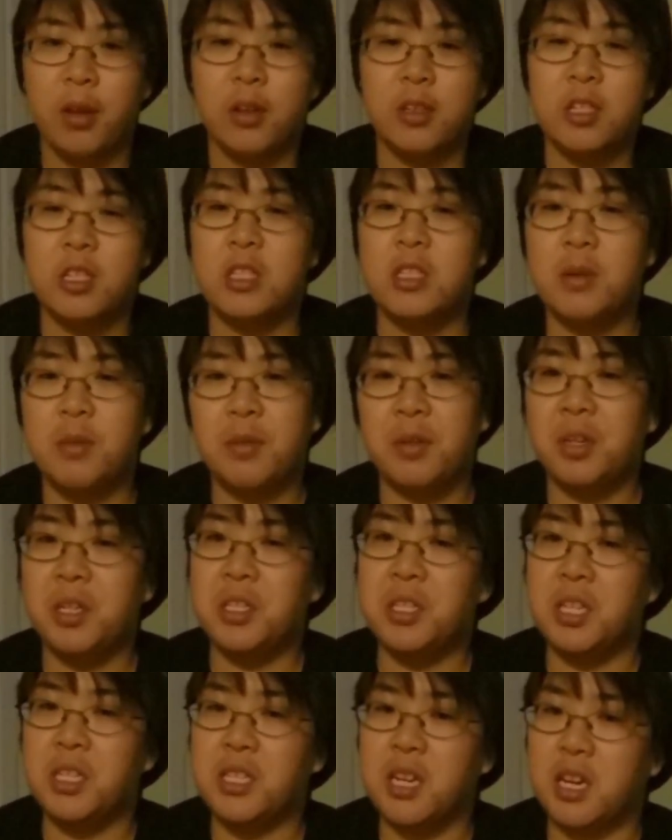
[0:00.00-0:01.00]
Some of
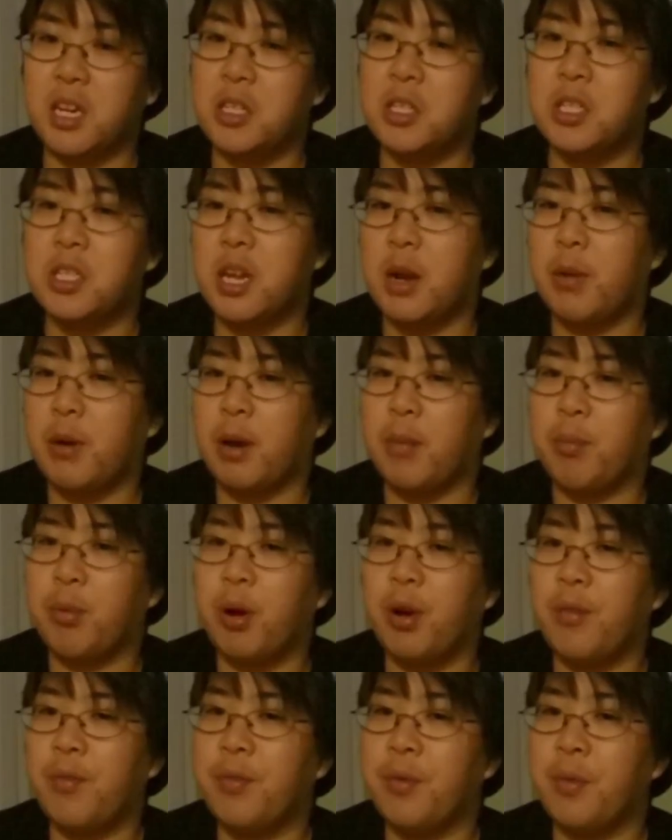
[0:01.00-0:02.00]
these things I understand we gotta
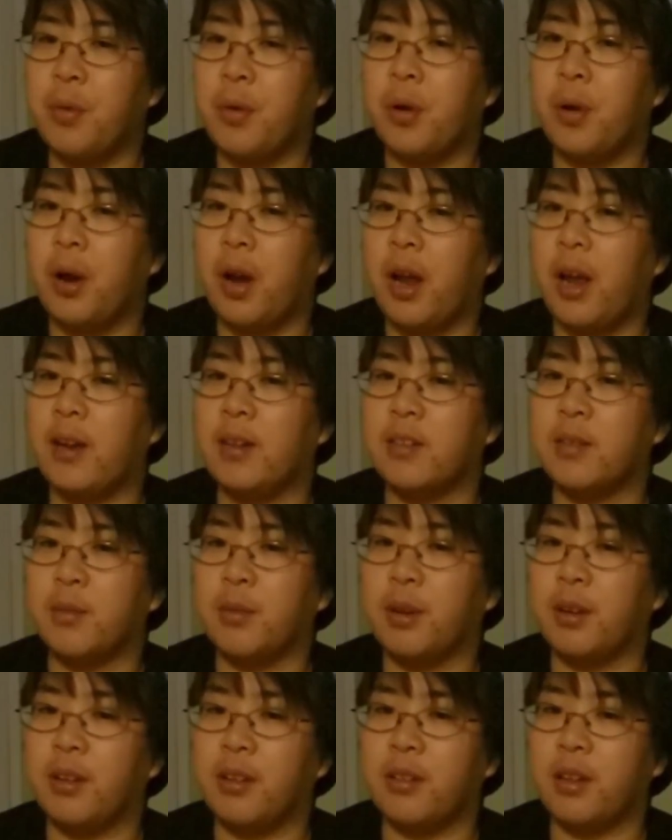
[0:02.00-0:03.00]
pray for, and some
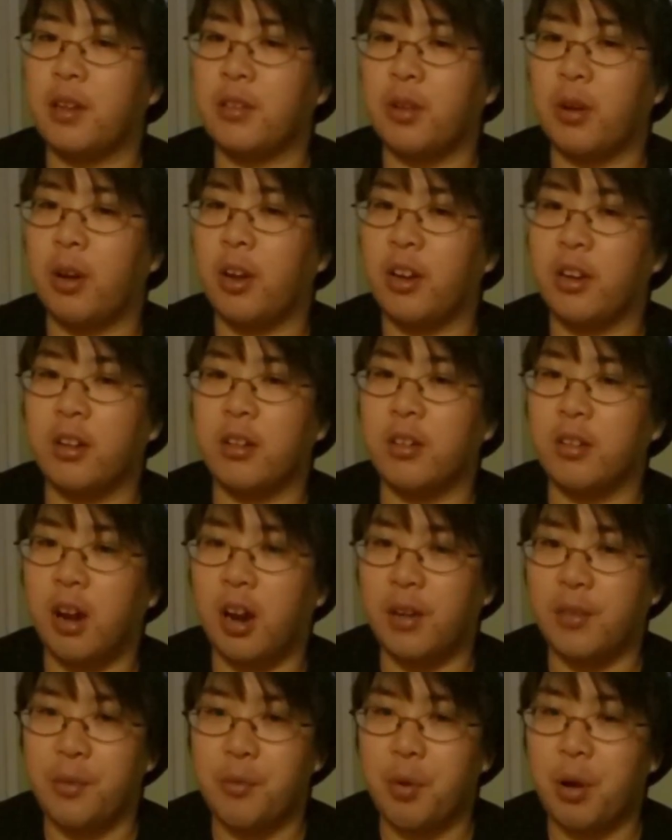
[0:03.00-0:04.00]
of these things are
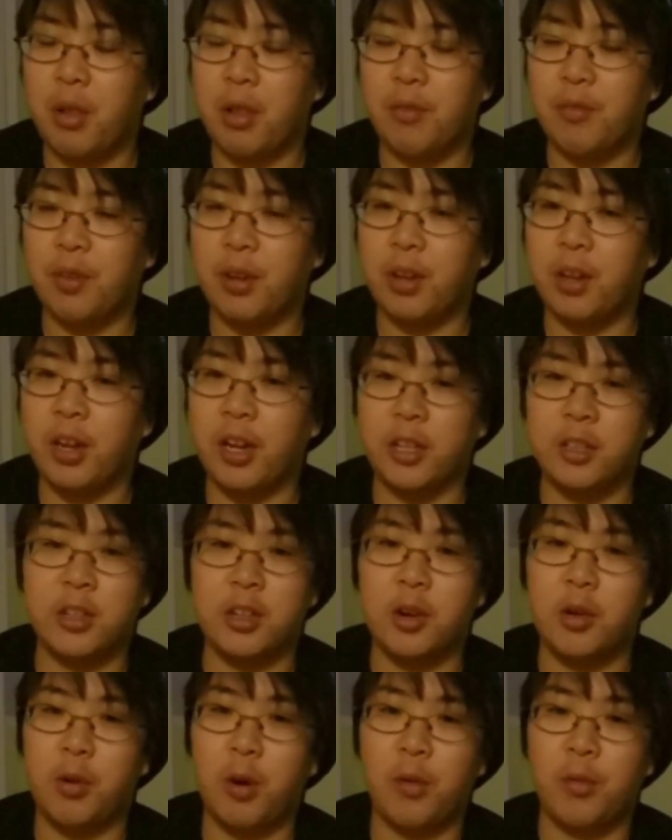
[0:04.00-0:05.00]
not even relevant. Like
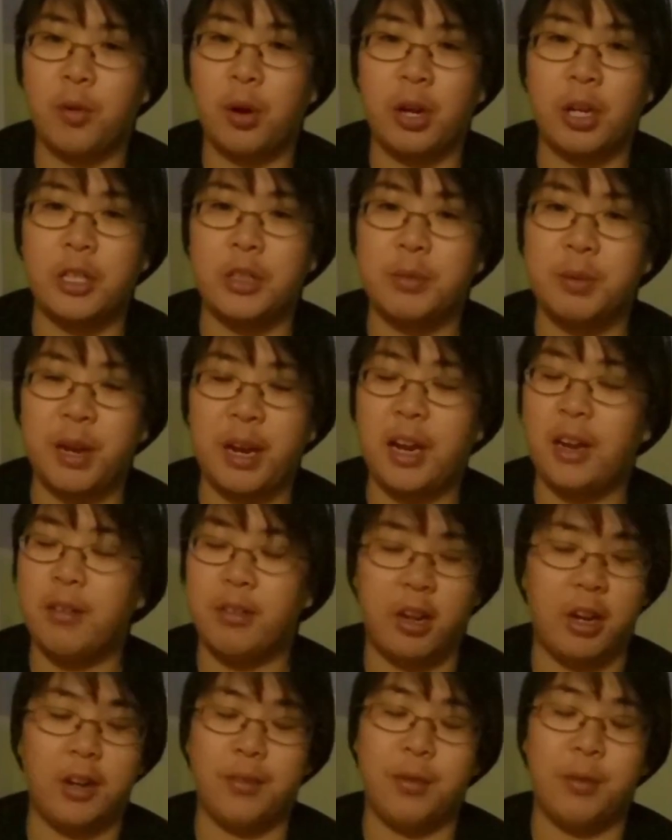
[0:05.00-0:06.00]
the earthquake in Japan,
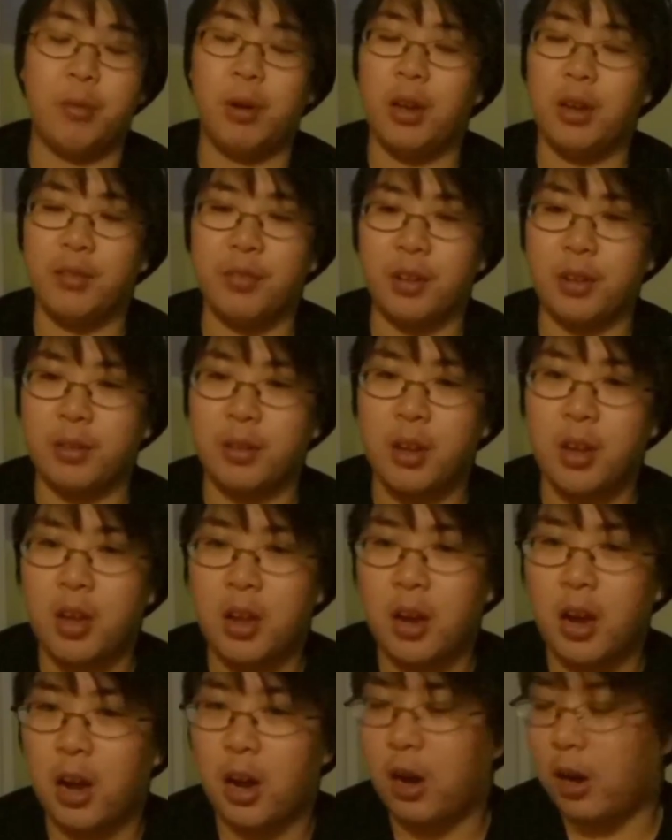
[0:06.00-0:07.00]
not even relevant.
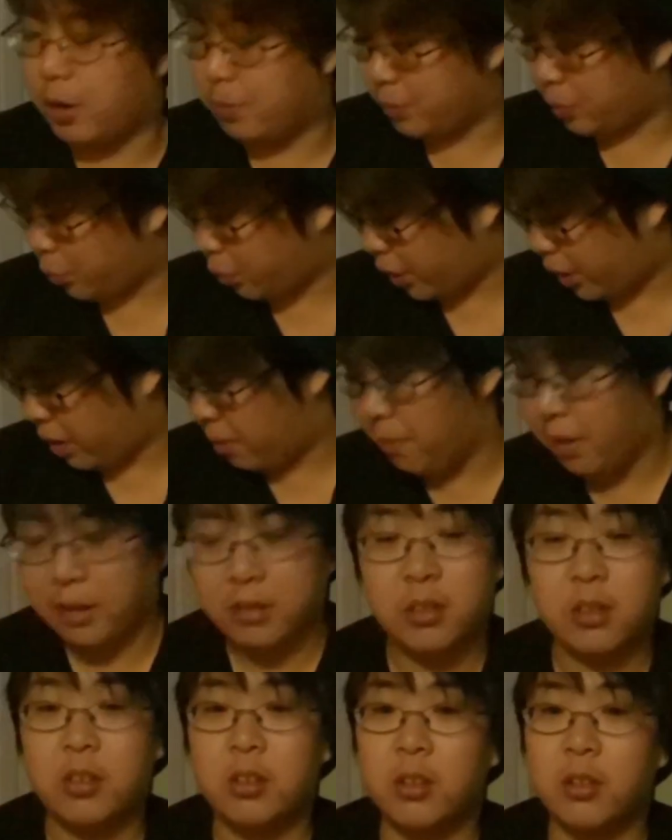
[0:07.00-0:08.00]
The one in
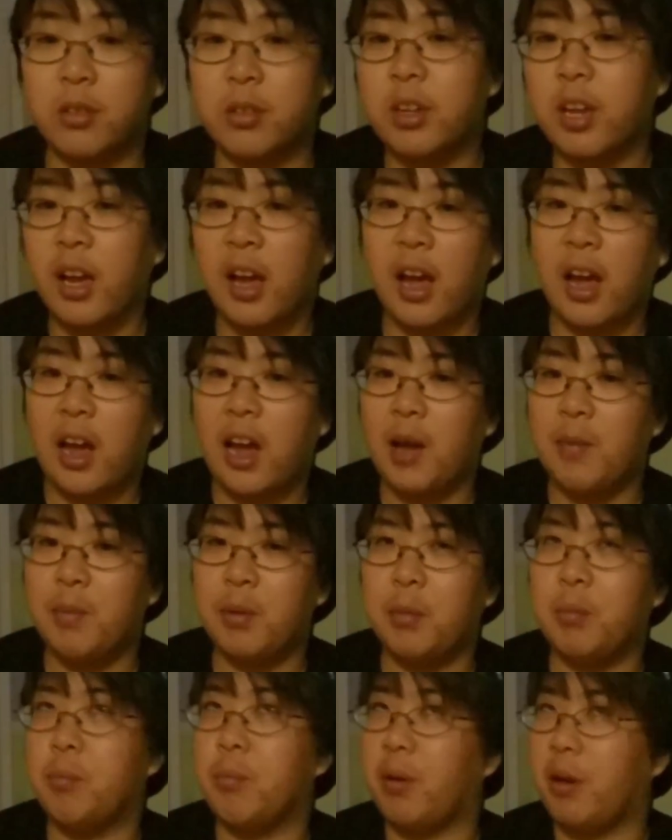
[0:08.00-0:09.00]
Mexico, yeah, it
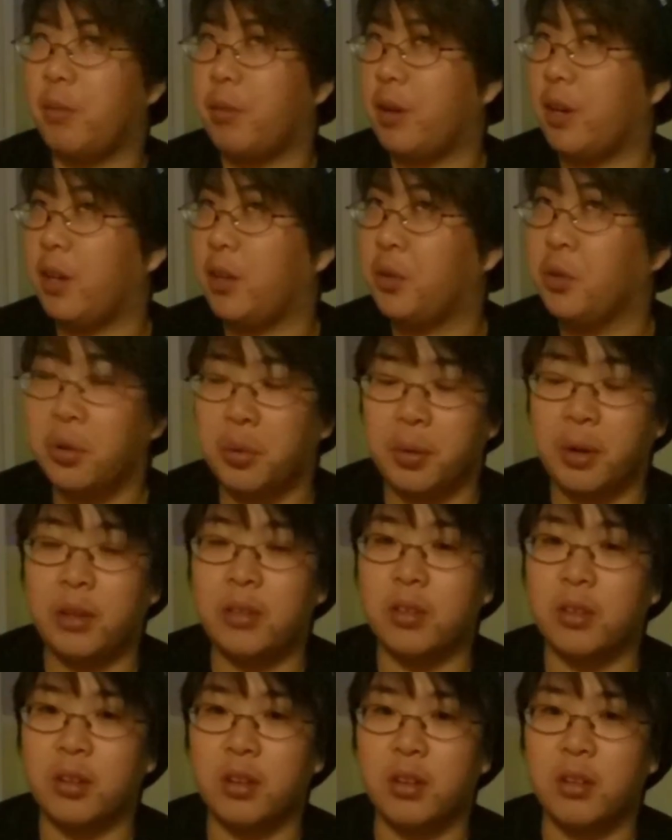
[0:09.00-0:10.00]
happened maybe 2
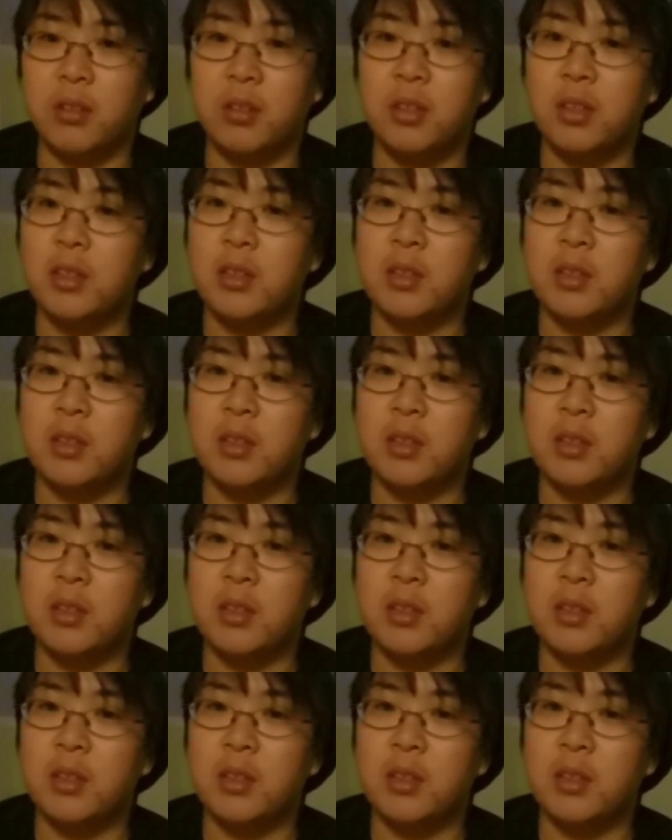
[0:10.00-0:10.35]
weeks ago,